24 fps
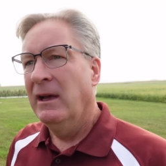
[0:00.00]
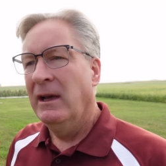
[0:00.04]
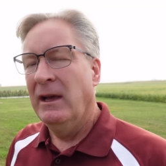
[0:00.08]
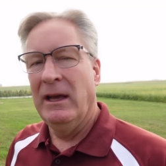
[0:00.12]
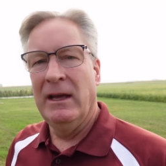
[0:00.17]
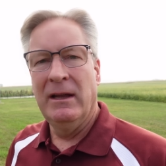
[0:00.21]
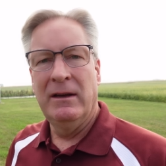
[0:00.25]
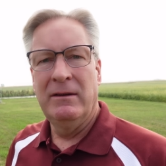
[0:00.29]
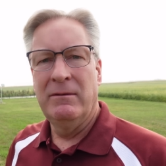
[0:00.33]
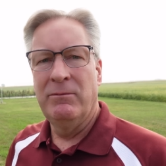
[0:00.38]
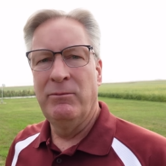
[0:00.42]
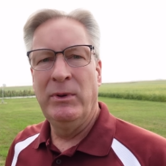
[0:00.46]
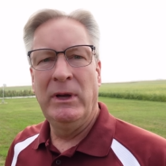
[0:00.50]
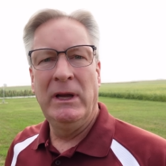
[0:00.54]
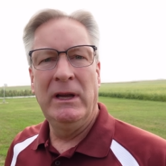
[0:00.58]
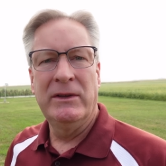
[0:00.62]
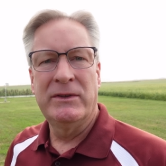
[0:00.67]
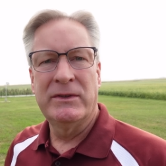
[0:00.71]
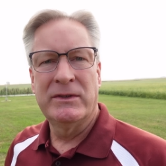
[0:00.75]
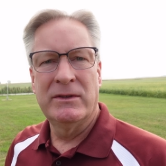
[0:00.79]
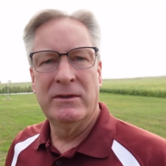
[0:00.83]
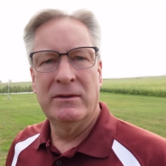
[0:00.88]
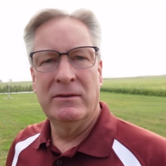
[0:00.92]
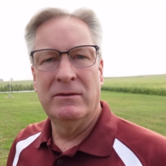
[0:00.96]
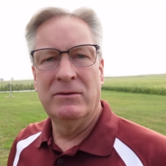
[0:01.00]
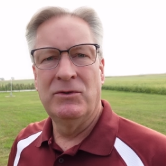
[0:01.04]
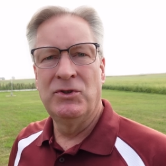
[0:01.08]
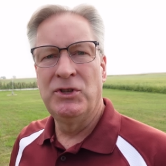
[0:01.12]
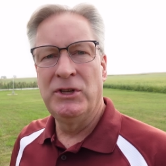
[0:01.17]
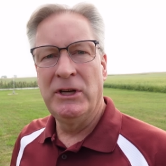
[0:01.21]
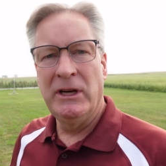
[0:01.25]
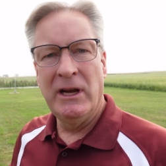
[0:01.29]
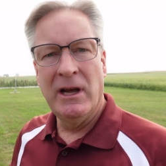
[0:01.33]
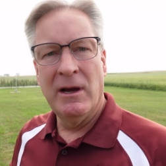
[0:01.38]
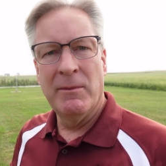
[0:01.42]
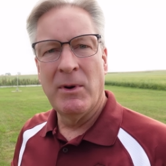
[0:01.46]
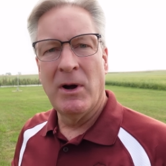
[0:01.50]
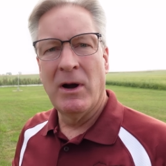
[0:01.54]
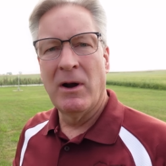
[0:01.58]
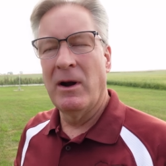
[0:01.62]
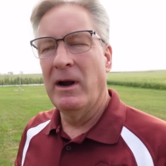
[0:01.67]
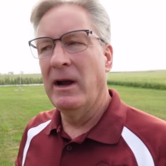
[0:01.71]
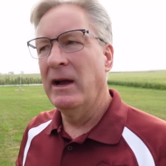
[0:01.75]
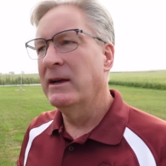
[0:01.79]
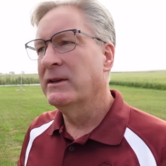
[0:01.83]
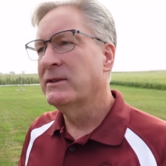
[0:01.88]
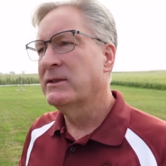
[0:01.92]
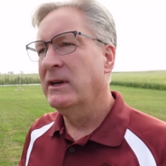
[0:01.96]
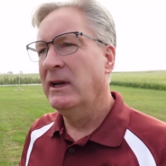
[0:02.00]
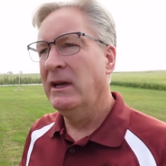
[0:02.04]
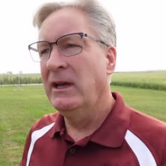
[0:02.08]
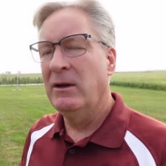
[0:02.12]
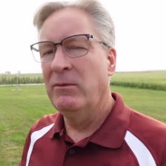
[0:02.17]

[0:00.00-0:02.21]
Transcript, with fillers: It beats GMRS,